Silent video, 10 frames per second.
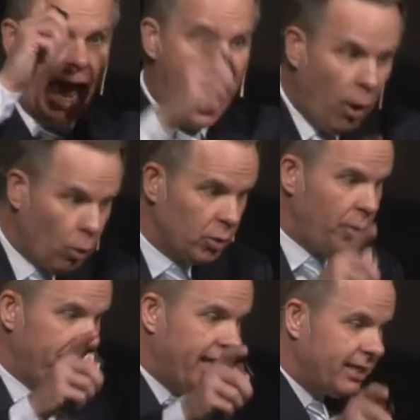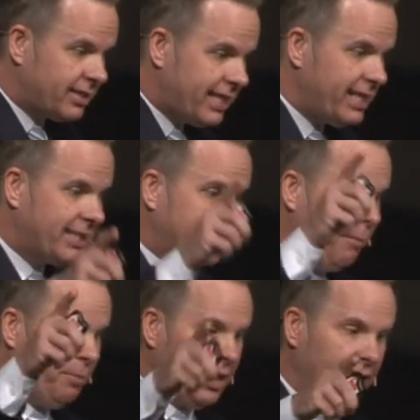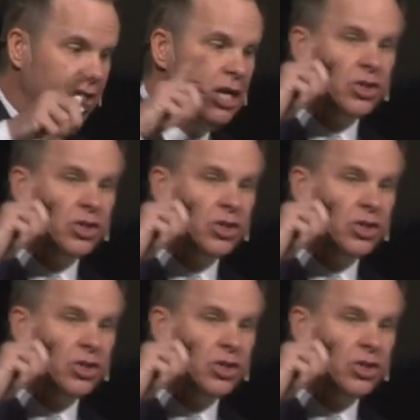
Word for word: outward. We begin to see something.